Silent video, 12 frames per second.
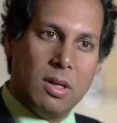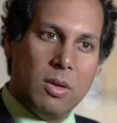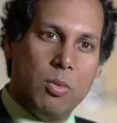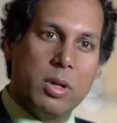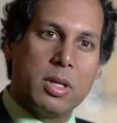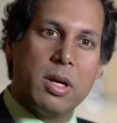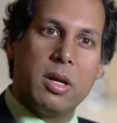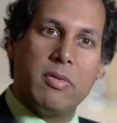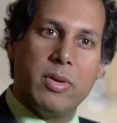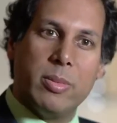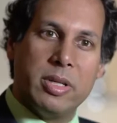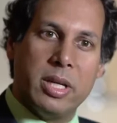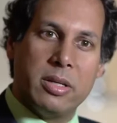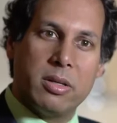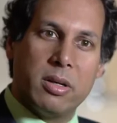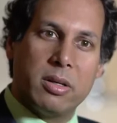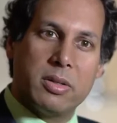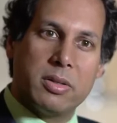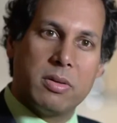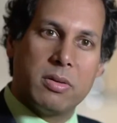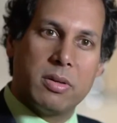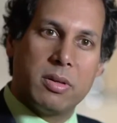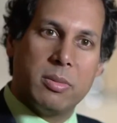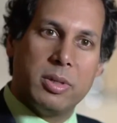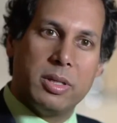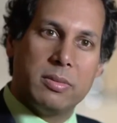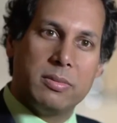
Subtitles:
What kind of M&A targets are you thinking about?